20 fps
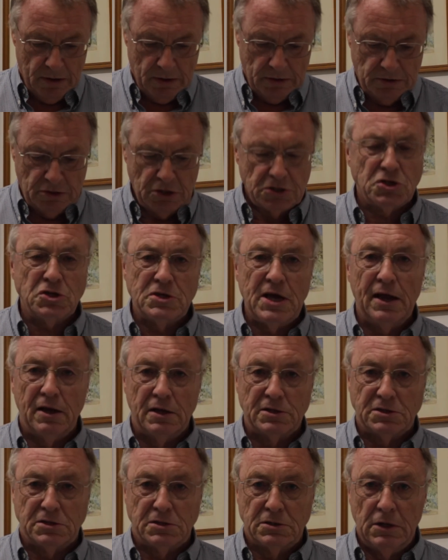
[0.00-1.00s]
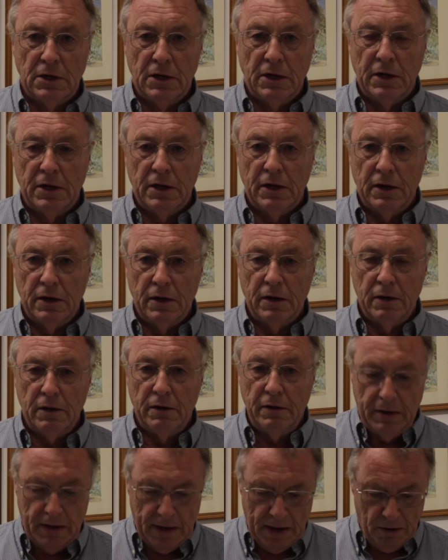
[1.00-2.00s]
Just tell us,
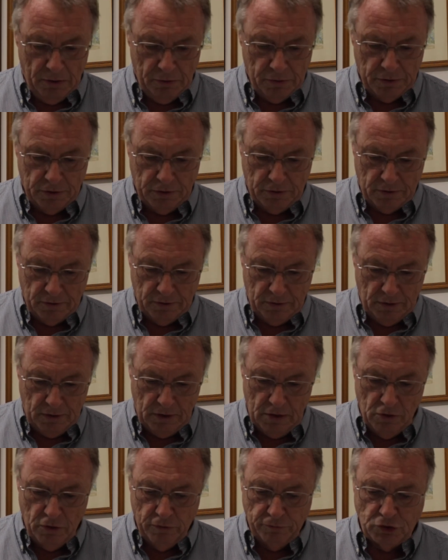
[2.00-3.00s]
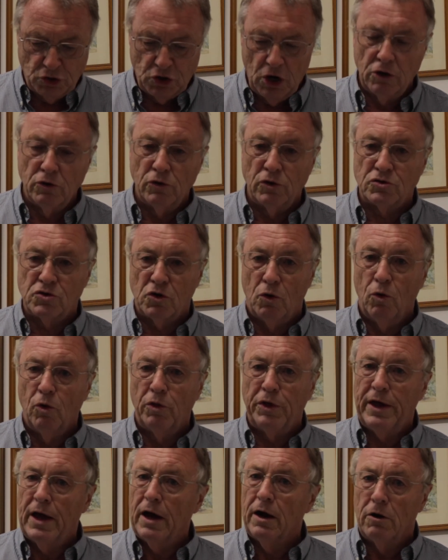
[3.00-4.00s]
now that you have shown us
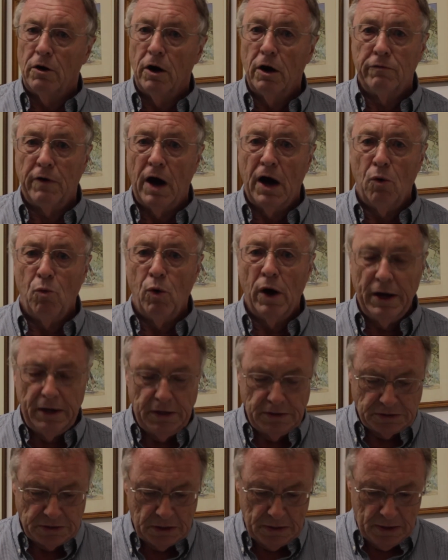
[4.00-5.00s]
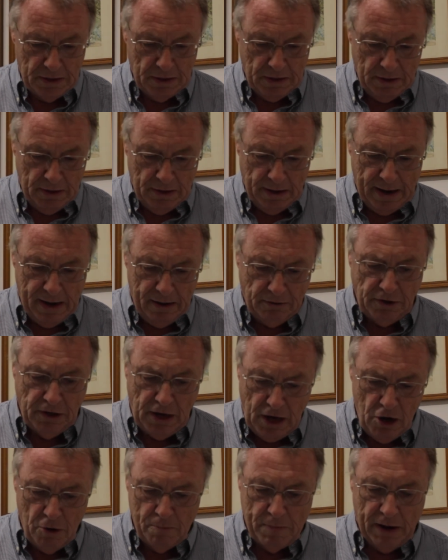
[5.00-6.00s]
all the error of our ways, how to
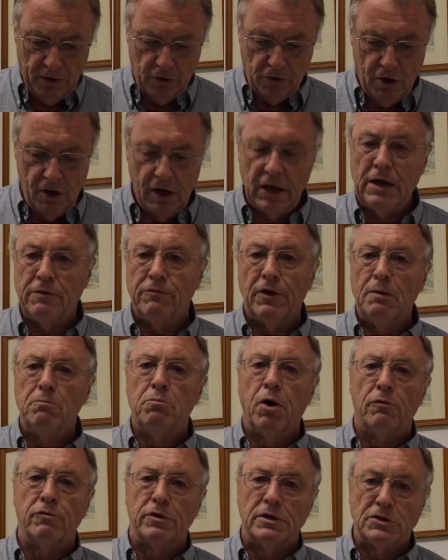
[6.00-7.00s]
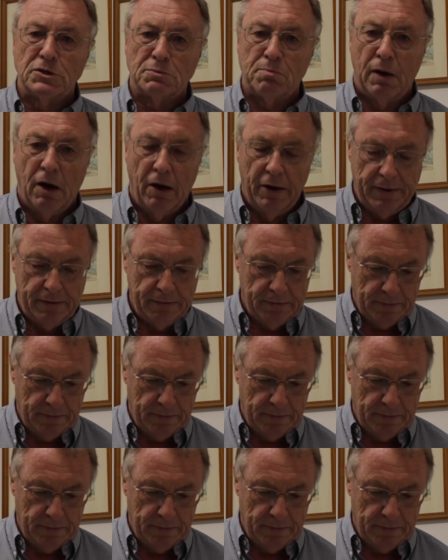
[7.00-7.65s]
go about relieving poverty's plight."